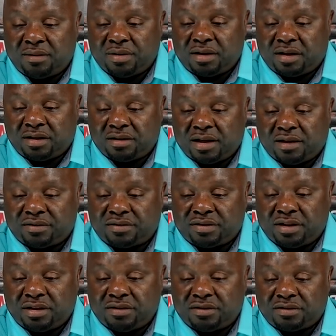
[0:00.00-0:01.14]
because I've
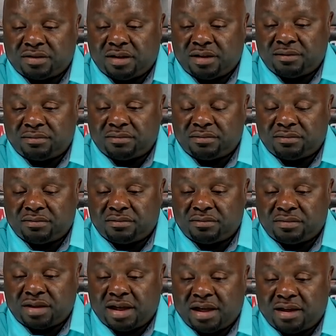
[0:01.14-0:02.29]
seen
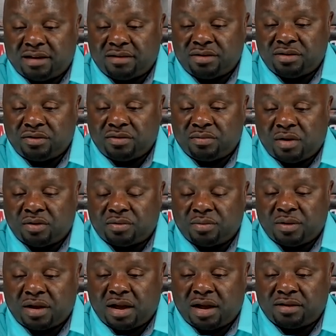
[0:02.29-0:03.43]
some that use
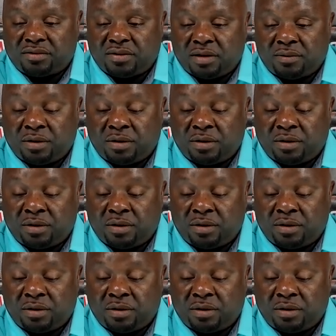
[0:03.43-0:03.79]
multiple contracts.